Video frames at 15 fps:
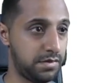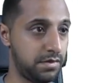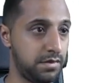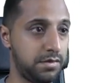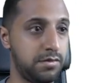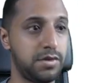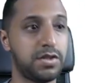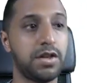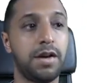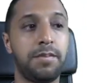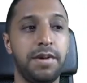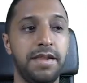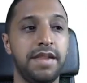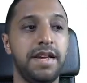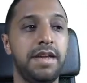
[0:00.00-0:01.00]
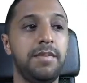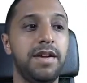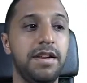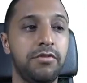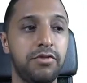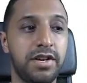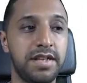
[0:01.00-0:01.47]
we type in the email
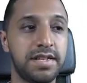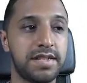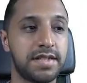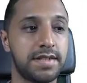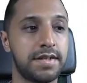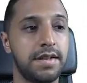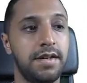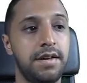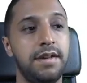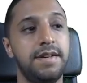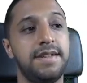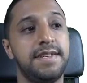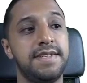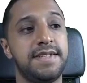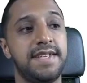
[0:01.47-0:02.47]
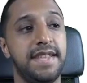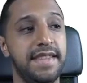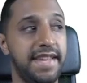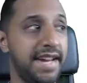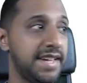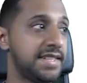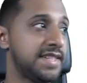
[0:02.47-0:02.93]
address, send the
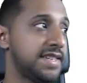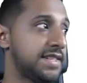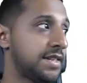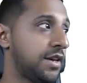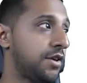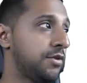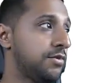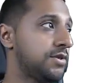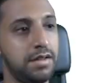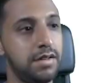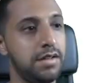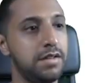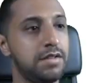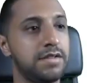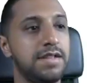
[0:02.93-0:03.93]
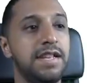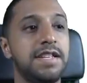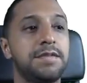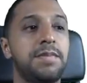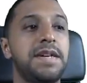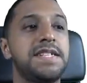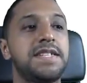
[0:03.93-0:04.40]
access code. So let's
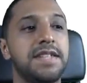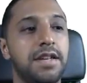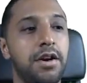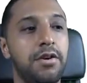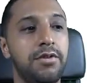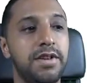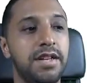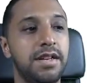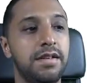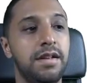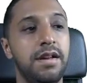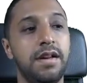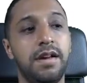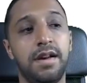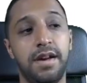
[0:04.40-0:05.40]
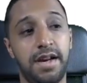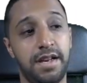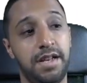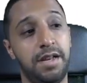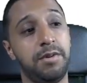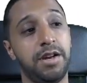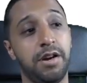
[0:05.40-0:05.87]
paste the code in and
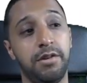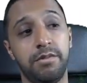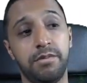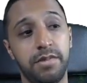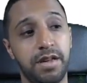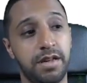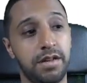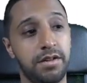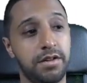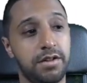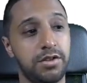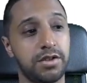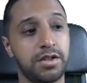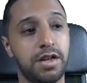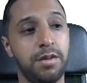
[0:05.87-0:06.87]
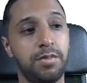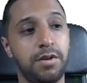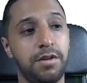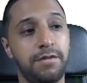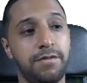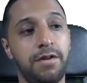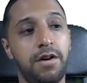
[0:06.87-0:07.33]
here we go. There you go. You can just
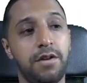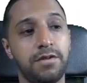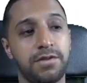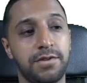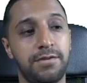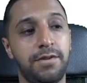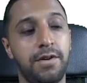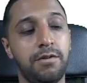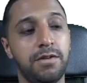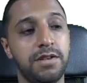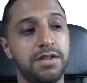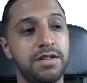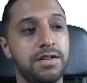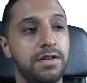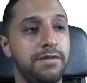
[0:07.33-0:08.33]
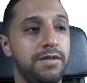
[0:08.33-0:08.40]
upload files or folders. So if I